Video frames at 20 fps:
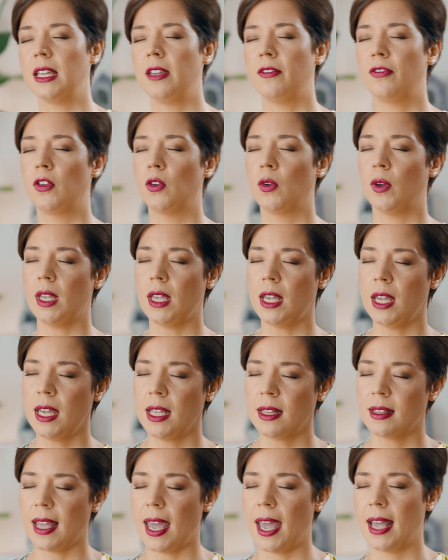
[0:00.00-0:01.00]
if you
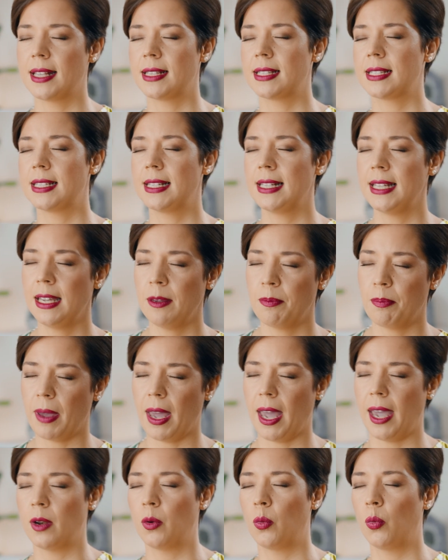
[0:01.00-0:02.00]
eat and sleep
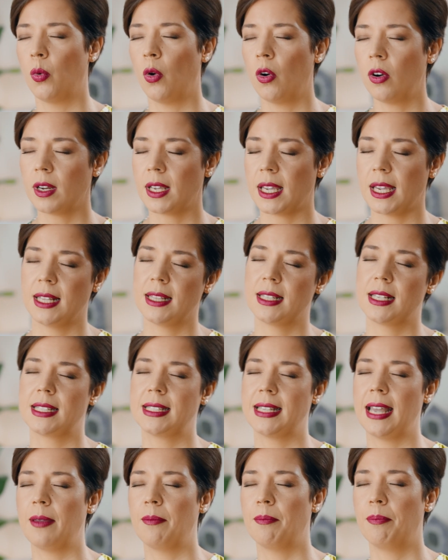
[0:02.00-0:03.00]
and work in the
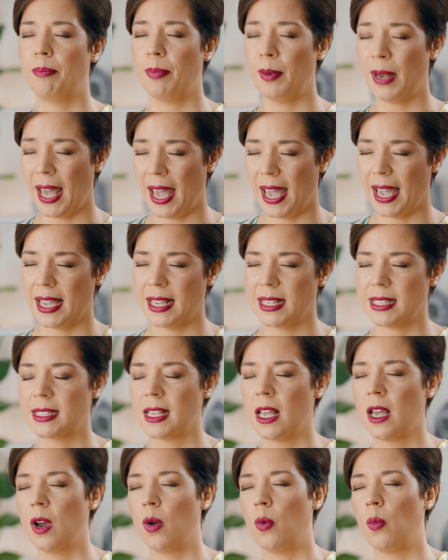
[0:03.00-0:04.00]
same place,
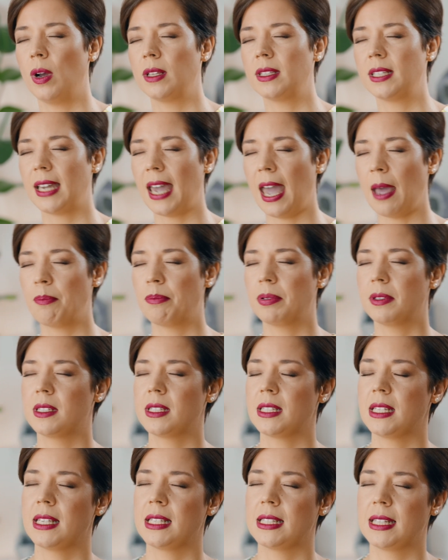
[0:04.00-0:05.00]
what
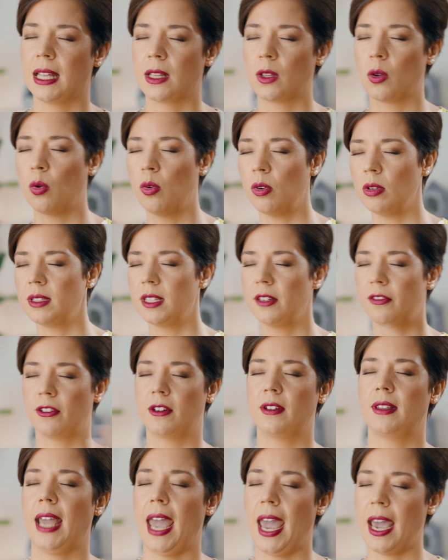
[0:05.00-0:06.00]
happens is that all
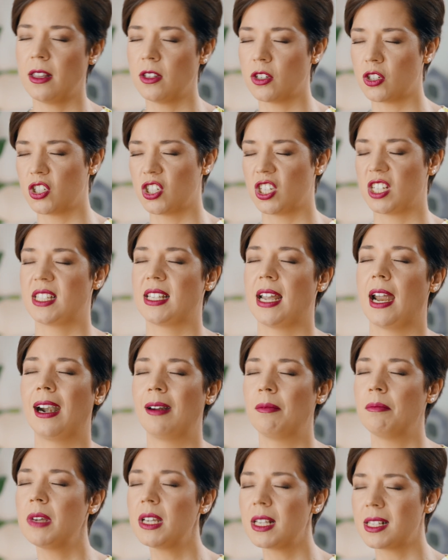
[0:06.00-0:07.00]
different energies
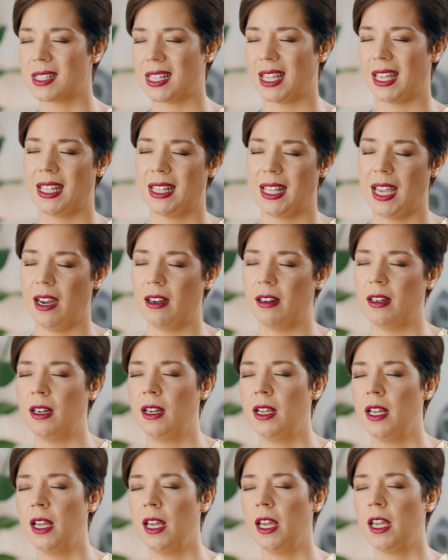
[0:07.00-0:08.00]
are mixing there.
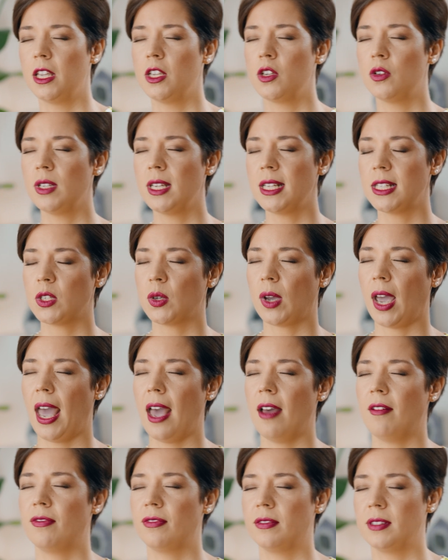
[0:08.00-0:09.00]
You need to
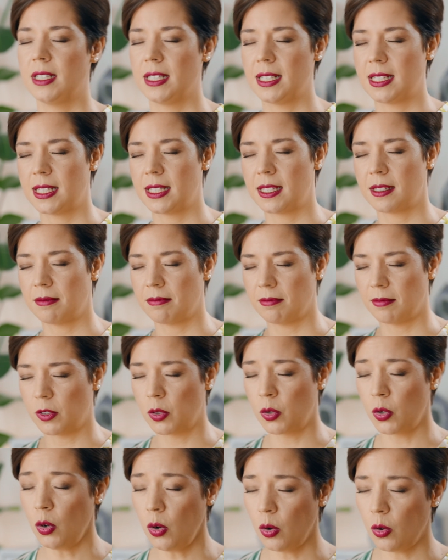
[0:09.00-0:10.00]
have this
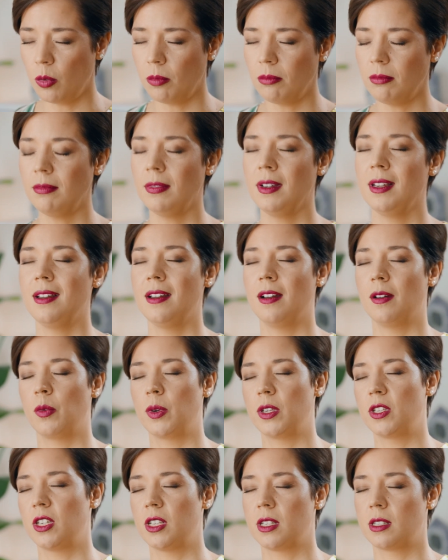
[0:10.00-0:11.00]
room,
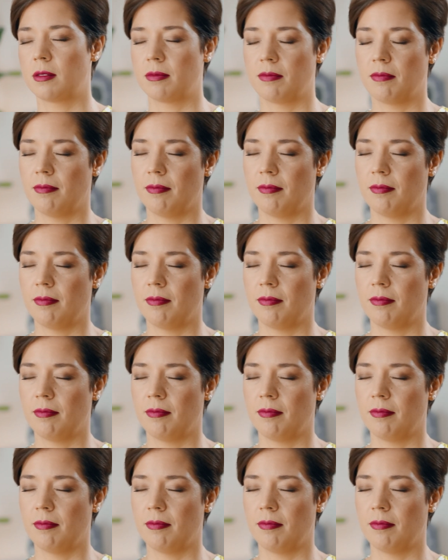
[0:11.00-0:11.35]
which is